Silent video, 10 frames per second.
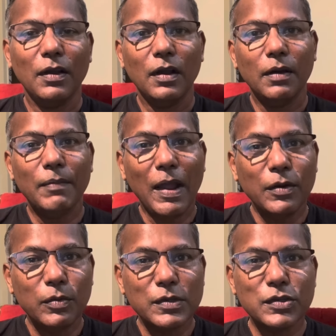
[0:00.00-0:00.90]
a man
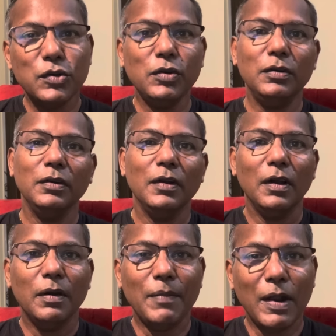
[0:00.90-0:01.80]
who was good,
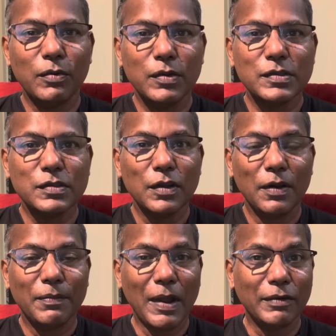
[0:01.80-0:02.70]
a man who was
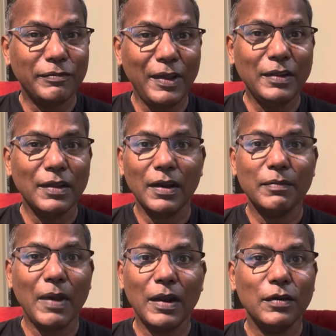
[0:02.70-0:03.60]
a man of faith, and a
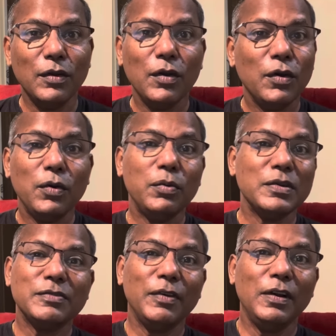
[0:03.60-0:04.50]
man who
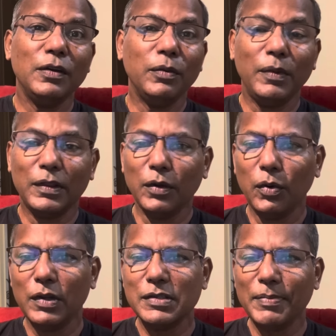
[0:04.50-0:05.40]
was filled with the
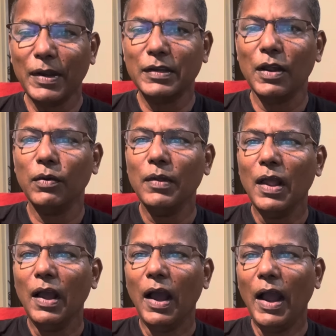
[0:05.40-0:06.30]
Holy Spirit. Now,
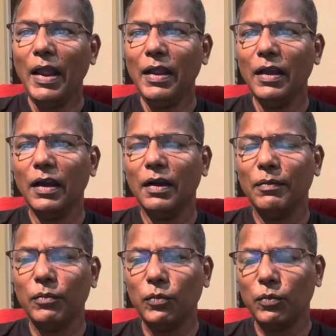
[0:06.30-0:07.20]
I
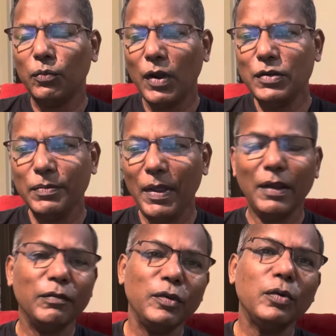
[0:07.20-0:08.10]
want to make
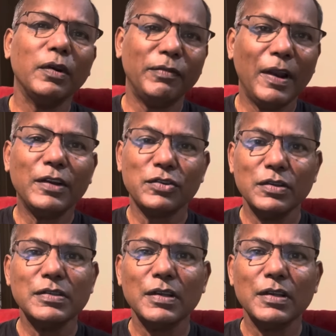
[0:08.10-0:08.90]
a few reflections